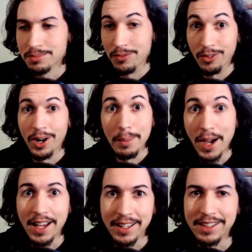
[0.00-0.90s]
before I
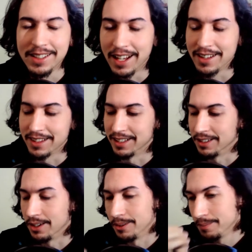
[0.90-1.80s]
buy it, kind of thing,
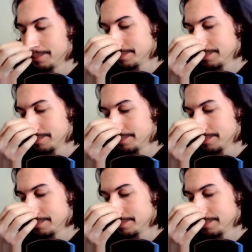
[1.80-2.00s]
you know?